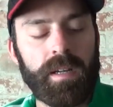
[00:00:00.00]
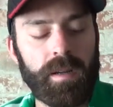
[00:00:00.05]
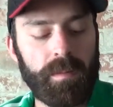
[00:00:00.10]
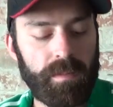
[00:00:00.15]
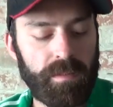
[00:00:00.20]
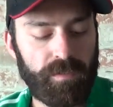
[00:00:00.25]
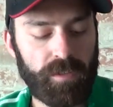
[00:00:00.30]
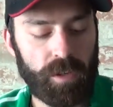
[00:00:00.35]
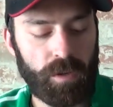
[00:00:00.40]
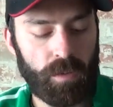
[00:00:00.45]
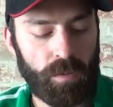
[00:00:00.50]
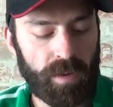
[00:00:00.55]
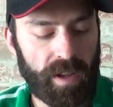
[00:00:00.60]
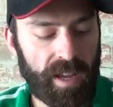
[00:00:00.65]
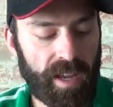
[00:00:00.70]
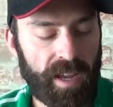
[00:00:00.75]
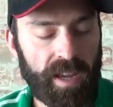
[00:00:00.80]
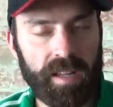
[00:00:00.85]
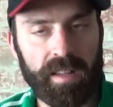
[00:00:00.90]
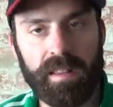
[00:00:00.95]
If you
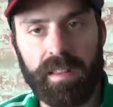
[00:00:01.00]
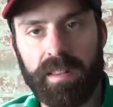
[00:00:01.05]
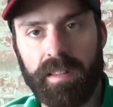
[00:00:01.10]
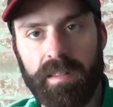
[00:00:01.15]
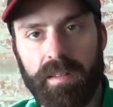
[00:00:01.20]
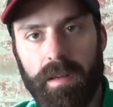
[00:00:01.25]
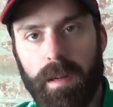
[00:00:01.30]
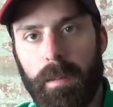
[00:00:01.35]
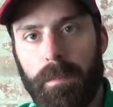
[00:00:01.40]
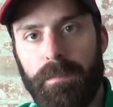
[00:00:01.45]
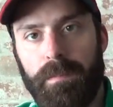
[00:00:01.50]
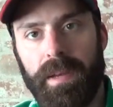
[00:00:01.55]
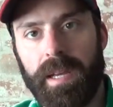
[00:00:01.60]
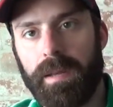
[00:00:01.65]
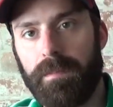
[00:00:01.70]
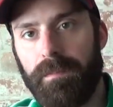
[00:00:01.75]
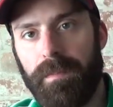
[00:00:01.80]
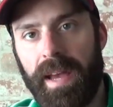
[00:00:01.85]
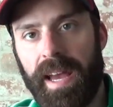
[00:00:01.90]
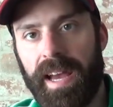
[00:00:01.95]
ate a
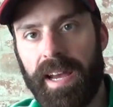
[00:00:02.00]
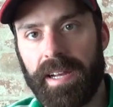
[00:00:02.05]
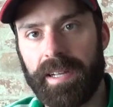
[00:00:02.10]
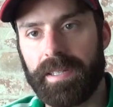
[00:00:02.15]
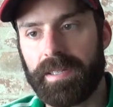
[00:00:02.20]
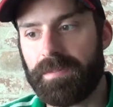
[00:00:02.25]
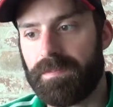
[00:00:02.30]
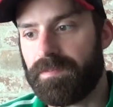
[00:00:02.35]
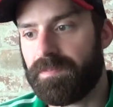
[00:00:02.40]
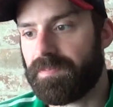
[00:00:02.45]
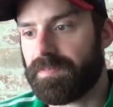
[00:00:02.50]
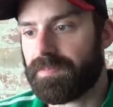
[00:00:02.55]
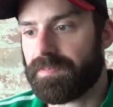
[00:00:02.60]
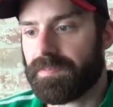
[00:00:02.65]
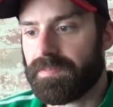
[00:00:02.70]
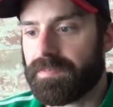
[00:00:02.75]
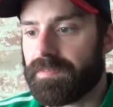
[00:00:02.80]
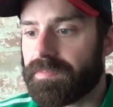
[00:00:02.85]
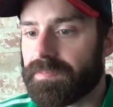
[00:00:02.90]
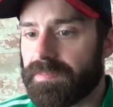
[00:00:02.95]
Big Mac
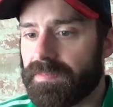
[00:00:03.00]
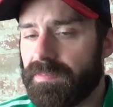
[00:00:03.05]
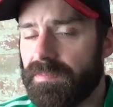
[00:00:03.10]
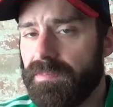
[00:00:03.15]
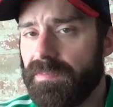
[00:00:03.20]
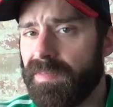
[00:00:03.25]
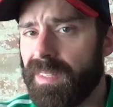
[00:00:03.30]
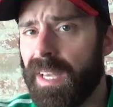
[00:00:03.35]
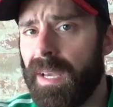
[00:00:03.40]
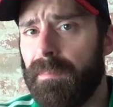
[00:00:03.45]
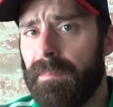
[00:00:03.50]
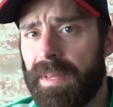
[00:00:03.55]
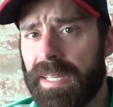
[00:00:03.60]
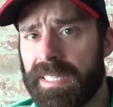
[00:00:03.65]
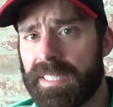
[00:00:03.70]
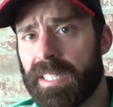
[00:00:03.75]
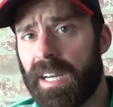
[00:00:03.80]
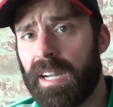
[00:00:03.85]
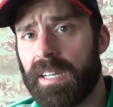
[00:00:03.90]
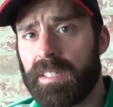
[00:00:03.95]
at
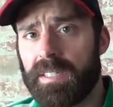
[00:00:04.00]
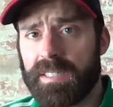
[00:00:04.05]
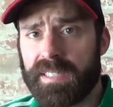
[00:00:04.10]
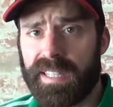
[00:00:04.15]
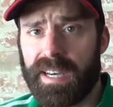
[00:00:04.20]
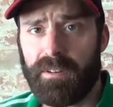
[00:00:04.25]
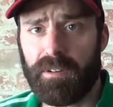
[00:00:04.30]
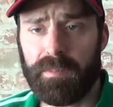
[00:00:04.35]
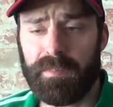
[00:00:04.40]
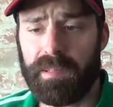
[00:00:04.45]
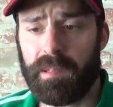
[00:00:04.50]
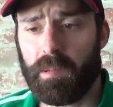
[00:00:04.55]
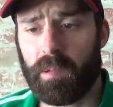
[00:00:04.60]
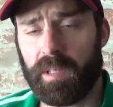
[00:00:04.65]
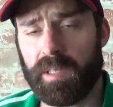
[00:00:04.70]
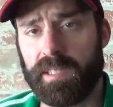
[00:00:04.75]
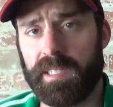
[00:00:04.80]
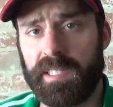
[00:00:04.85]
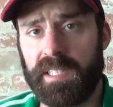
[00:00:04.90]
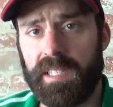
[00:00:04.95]
McDonald's, that would be
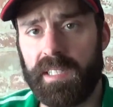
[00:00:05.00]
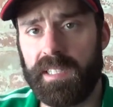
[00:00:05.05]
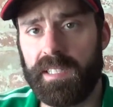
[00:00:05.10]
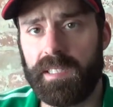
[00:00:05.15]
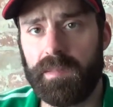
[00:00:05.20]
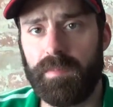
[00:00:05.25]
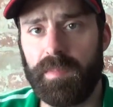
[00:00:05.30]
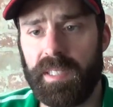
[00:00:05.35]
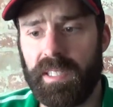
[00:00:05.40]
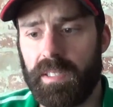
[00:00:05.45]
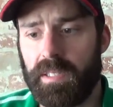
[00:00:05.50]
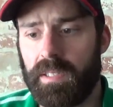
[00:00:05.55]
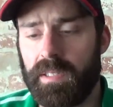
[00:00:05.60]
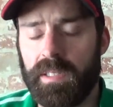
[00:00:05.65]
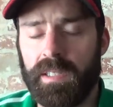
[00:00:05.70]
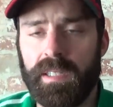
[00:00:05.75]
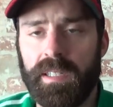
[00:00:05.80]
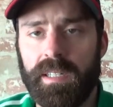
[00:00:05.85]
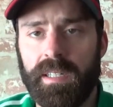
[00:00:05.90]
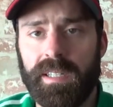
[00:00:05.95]
worse than this meal.
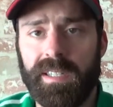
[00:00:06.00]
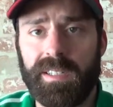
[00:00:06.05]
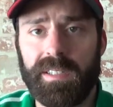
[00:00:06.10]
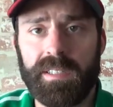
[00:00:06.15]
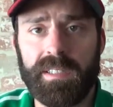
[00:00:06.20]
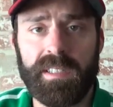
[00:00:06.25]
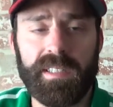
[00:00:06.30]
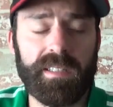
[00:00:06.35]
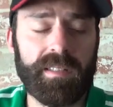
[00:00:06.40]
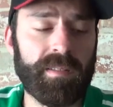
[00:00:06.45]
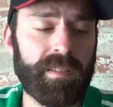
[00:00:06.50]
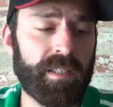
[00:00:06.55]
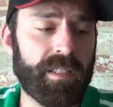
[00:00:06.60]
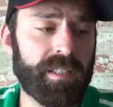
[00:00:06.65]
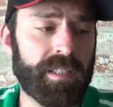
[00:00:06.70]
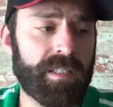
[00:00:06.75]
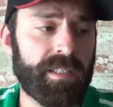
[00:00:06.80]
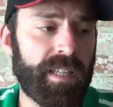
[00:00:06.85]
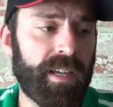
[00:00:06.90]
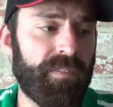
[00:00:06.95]
There's
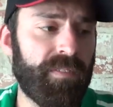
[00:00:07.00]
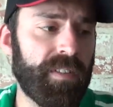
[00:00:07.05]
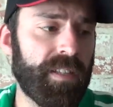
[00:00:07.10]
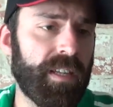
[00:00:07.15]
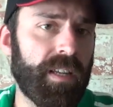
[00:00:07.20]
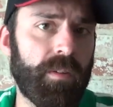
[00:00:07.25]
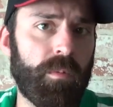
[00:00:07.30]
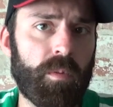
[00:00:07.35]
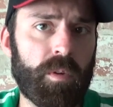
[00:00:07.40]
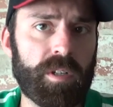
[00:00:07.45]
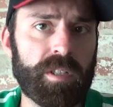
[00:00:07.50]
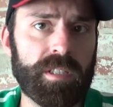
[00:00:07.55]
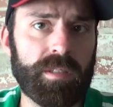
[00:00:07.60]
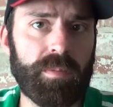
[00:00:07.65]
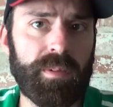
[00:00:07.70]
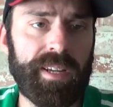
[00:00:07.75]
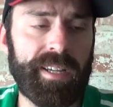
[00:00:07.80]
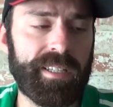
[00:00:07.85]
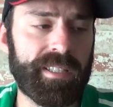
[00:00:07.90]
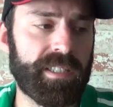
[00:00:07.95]
definitely worse
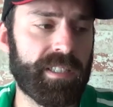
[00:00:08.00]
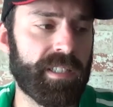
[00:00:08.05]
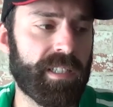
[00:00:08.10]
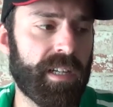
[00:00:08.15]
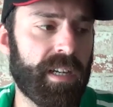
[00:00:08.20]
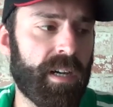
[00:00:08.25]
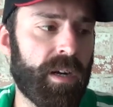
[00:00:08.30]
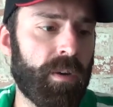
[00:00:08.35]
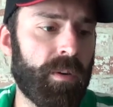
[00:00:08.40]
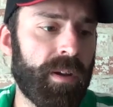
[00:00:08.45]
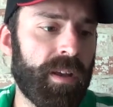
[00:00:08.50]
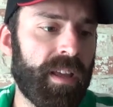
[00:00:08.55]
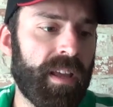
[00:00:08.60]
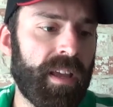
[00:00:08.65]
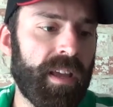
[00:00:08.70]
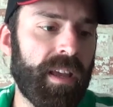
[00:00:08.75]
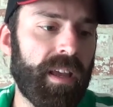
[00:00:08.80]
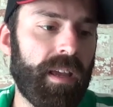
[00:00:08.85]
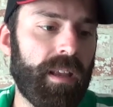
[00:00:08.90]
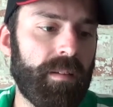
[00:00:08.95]
ways to go.
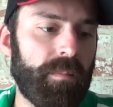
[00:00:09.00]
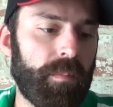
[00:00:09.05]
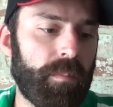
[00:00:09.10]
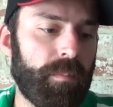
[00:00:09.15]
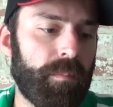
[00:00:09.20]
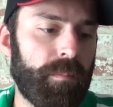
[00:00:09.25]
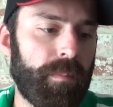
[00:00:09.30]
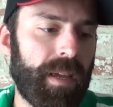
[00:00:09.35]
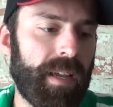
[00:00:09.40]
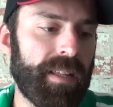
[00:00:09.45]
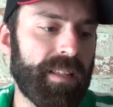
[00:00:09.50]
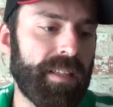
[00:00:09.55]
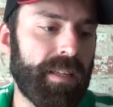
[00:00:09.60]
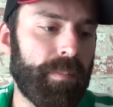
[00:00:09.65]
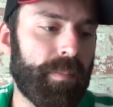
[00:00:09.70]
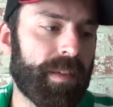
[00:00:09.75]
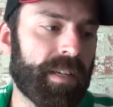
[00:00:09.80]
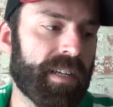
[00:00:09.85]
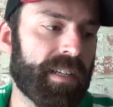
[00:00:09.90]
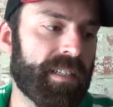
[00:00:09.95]
And mainly
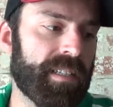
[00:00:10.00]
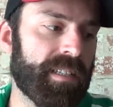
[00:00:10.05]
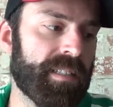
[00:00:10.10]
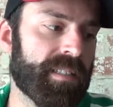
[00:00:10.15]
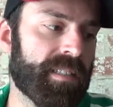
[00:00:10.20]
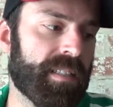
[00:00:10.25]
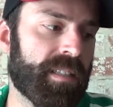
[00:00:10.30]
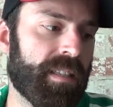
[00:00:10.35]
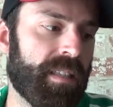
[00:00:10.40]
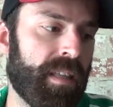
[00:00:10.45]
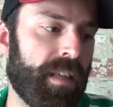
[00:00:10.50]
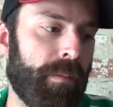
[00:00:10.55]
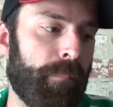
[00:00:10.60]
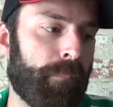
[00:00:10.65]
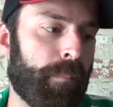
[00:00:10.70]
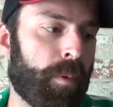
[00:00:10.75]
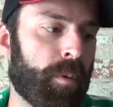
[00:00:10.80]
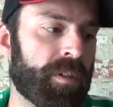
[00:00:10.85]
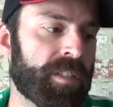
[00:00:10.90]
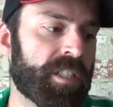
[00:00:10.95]
because the
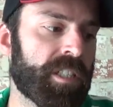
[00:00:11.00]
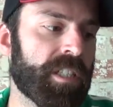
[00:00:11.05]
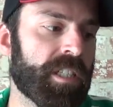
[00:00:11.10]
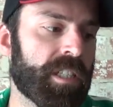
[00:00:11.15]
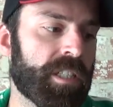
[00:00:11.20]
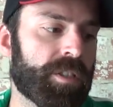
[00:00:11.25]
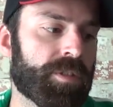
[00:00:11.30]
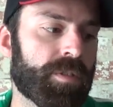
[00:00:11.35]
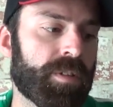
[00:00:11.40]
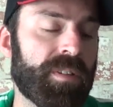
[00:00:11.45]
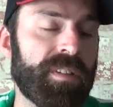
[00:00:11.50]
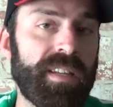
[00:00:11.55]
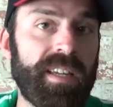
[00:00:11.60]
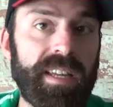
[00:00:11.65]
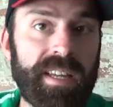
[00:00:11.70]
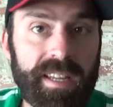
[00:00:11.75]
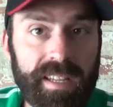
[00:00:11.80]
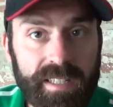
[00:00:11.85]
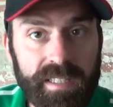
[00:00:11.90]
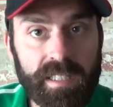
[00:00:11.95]
portion control
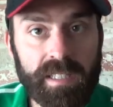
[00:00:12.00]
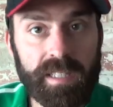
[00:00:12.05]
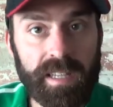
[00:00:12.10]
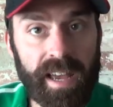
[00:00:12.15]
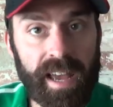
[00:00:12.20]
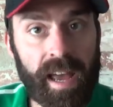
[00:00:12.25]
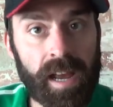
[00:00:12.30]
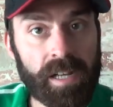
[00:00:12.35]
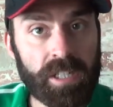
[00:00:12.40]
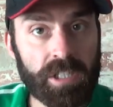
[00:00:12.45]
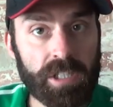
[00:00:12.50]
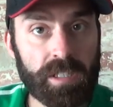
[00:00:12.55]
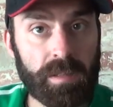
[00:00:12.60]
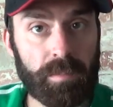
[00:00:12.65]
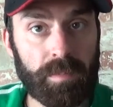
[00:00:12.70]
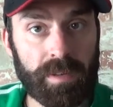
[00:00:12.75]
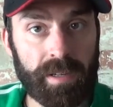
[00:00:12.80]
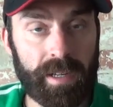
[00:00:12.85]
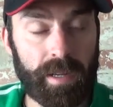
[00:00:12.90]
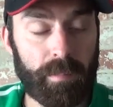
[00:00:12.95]
is actually
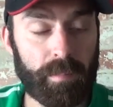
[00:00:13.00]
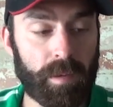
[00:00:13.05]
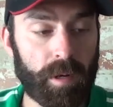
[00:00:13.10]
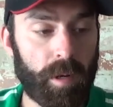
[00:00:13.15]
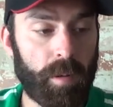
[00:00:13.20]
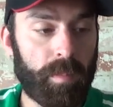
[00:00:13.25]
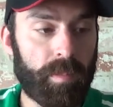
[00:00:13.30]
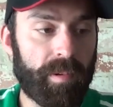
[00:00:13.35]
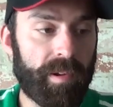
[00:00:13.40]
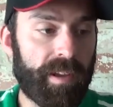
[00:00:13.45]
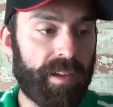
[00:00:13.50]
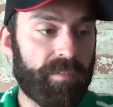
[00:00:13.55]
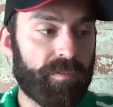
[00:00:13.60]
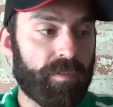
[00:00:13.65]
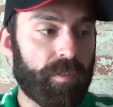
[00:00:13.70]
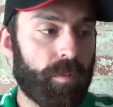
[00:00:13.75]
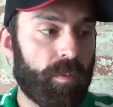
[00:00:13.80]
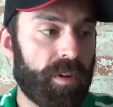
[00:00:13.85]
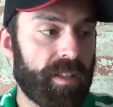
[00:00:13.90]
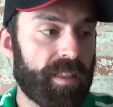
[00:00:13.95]
pretty appropriate
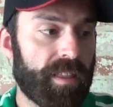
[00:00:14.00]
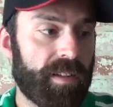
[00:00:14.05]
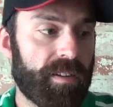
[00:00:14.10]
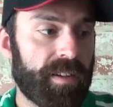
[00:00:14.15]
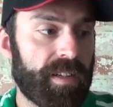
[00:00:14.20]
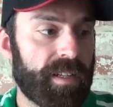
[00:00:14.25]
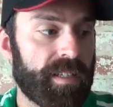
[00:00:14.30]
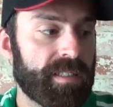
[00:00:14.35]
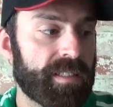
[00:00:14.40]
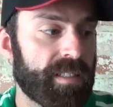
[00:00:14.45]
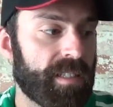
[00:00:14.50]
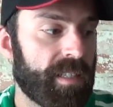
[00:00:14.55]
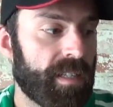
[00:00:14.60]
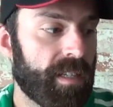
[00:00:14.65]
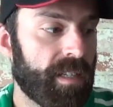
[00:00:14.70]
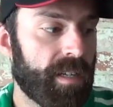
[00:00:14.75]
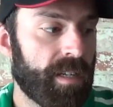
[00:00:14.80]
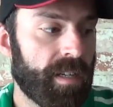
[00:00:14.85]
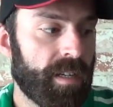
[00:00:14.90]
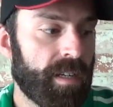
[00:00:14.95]
for what there is.
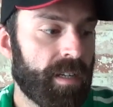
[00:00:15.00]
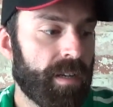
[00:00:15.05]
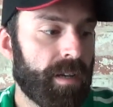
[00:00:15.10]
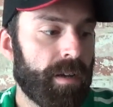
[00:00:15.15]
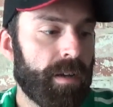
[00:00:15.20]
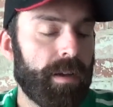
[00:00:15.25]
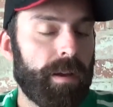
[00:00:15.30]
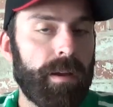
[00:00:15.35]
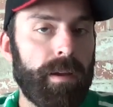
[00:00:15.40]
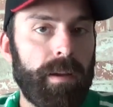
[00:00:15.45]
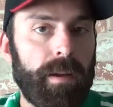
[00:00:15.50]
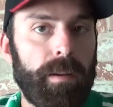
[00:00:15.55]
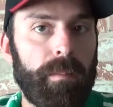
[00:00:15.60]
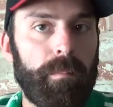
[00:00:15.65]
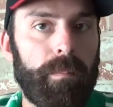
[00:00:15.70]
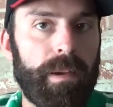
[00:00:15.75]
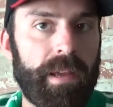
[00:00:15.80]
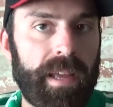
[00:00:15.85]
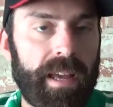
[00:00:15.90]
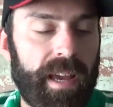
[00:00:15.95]

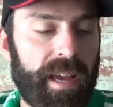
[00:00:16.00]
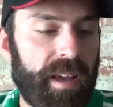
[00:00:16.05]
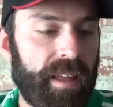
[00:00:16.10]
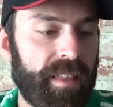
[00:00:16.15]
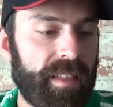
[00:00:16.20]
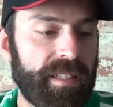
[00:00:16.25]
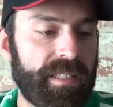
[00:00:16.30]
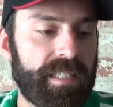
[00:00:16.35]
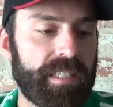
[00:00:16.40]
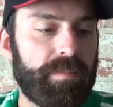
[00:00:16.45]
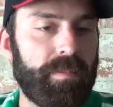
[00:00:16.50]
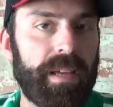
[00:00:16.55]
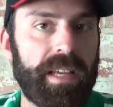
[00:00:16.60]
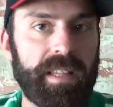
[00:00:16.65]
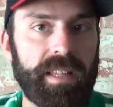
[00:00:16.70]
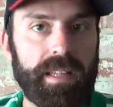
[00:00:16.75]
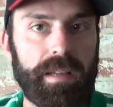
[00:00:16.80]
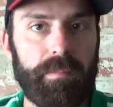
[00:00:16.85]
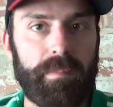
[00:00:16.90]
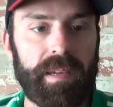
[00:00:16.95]
But yeah, this has
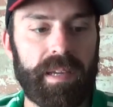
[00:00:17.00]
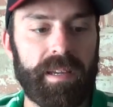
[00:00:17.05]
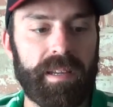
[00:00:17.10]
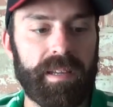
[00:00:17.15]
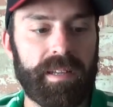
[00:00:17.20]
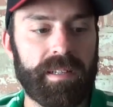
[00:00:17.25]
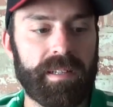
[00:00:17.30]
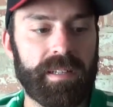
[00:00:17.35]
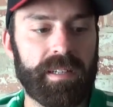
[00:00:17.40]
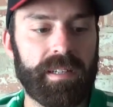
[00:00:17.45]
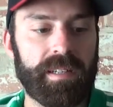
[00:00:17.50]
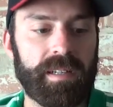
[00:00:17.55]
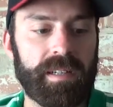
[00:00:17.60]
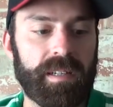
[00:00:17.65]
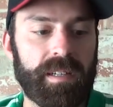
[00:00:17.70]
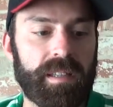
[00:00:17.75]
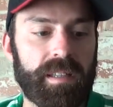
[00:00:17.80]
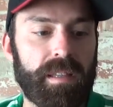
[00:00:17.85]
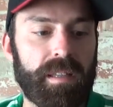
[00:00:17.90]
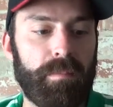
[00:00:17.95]
mainly been
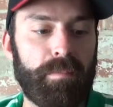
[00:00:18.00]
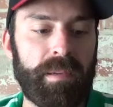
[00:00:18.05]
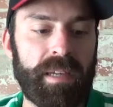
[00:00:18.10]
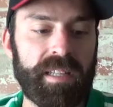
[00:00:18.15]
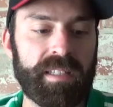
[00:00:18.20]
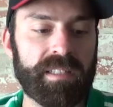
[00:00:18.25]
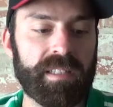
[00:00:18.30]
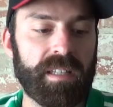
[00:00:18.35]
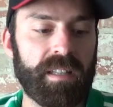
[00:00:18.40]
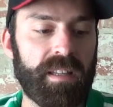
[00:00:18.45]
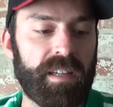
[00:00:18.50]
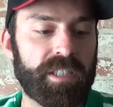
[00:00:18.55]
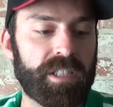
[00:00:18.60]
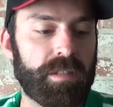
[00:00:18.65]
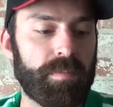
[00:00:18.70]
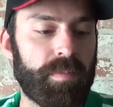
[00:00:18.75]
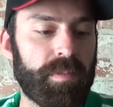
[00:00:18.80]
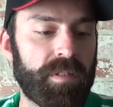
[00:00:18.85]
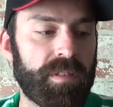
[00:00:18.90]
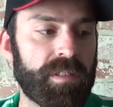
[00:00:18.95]
the pizza
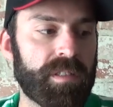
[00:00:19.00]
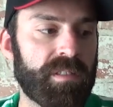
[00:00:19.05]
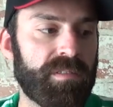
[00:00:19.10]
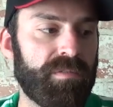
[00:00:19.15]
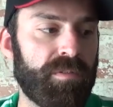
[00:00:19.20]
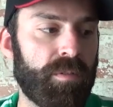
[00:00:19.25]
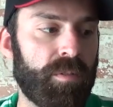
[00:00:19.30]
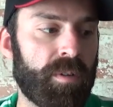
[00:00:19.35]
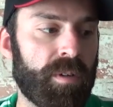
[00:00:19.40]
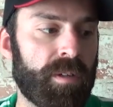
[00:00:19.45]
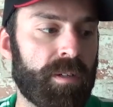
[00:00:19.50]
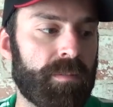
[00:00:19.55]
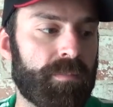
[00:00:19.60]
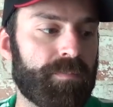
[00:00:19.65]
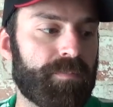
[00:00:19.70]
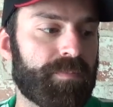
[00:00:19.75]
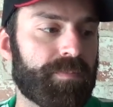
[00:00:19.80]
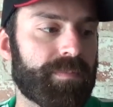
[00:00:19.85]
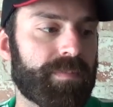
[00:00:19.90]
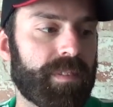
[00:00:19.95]
Lunchables for
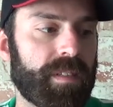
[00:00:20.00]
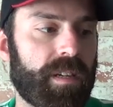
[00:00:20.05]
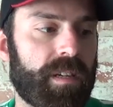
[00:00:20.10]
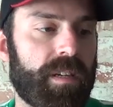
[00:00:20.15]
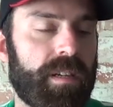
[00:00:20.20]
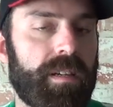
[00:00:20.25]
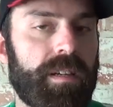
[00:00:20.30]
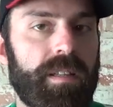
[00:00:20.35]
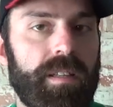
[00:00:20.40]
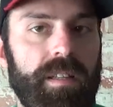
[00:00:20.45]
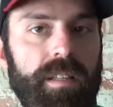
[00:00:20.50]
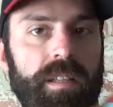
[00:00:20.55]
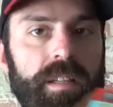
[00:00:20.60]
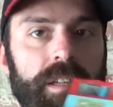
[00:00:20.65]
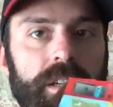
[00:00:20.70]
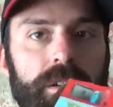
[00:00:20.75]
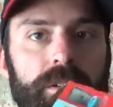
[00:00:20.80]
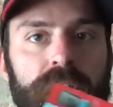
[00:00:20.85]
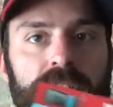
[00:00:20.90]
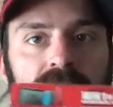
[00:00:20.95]

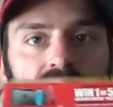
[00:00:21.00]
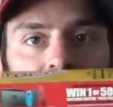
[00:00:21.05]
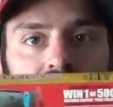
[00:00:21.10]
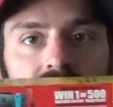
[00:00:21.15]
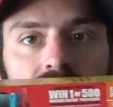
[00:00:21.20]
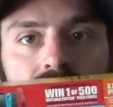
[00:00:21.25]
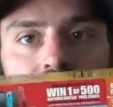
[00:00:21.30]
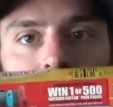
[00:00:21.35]
Yoshi.